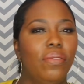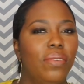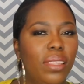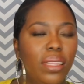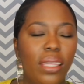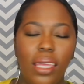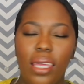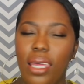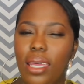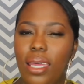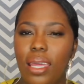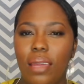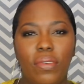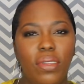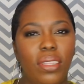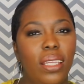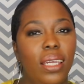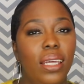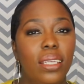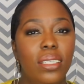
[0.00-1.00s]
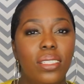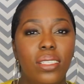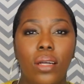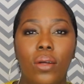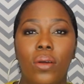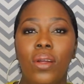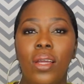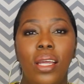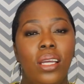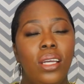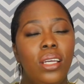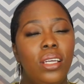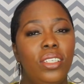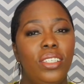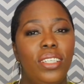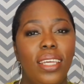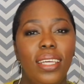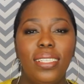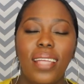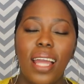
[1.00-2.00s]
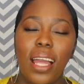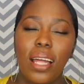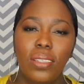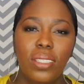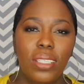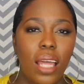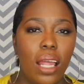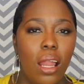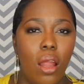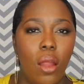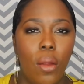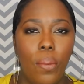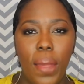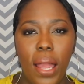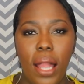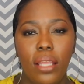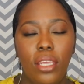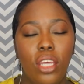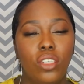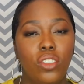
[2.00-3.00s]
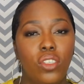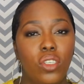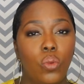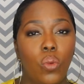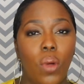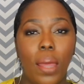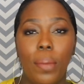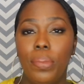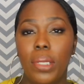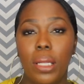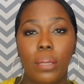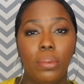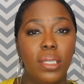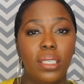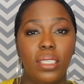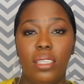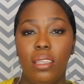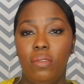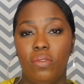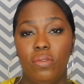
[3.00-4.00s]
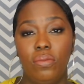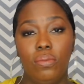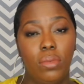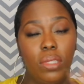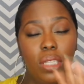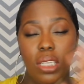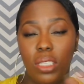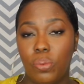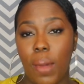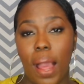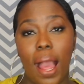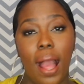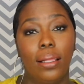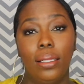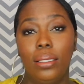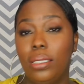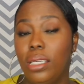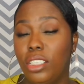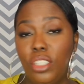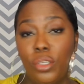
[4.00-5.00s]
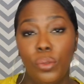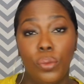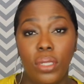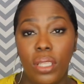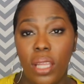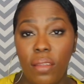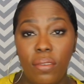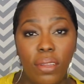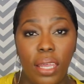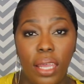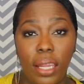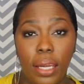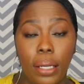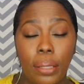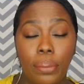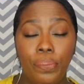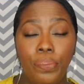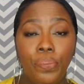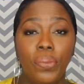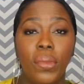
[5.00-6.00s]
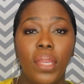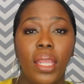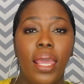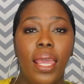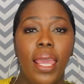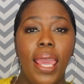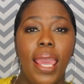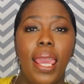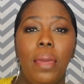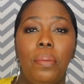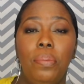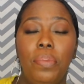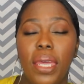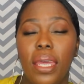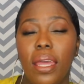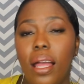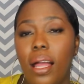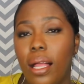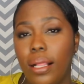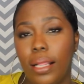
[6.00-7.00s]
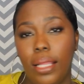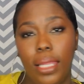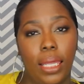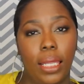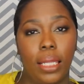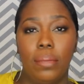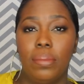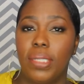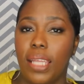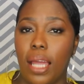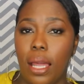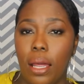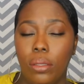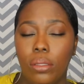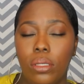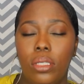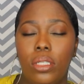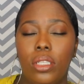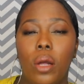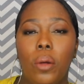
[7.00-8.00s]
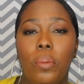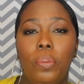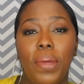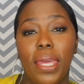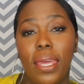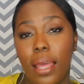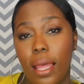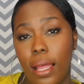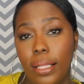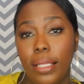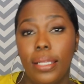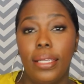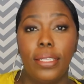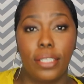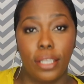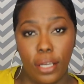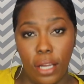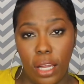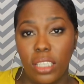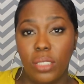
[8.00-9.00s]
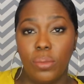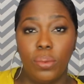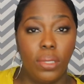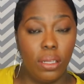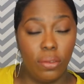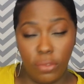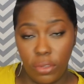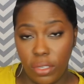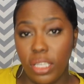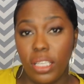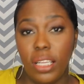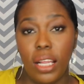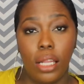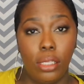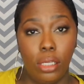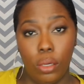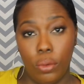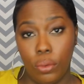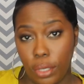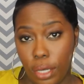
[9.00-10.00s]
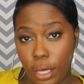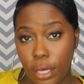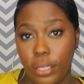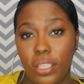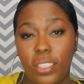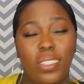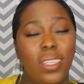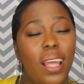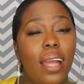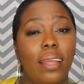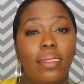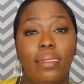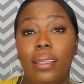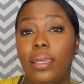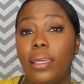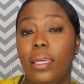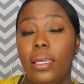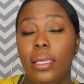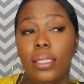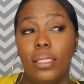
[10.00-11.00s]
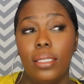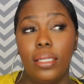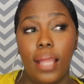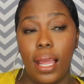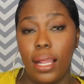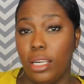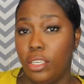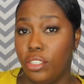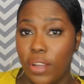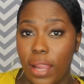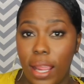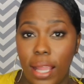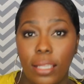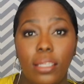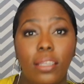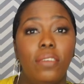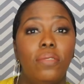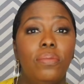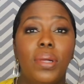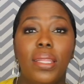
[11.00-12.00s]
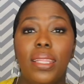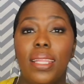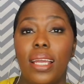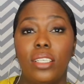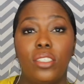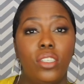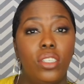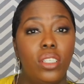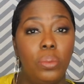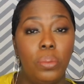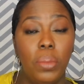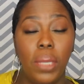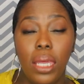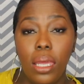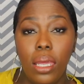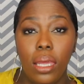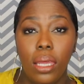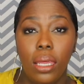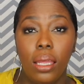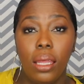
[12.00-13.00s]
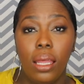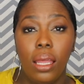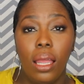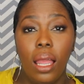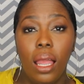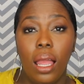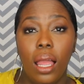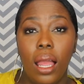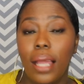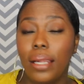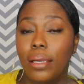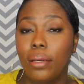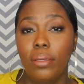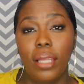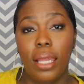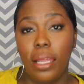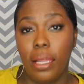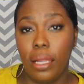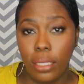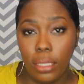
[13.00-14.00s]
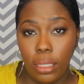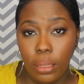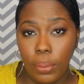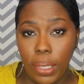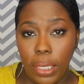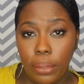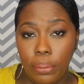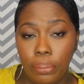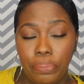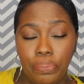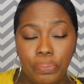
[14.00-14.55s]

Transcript: thing, everything. So she's outside on her patio just wiping up this pollen that she will never get up. And Big Ugly comes out. So Big Ugly is her husband, if you did not know Curtis. I think he is not attractive, but that's just me. I don't like ugly men.